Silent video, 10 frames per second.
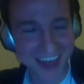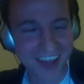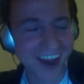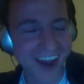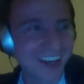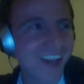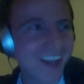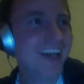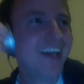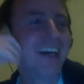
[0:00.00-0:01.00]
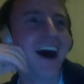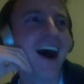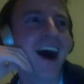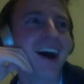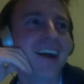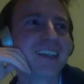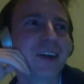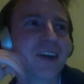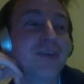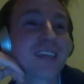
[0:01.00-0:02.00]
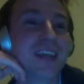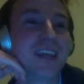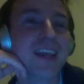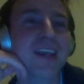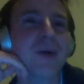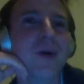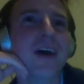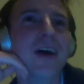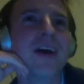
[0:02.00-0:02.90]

line. So he was getting into it.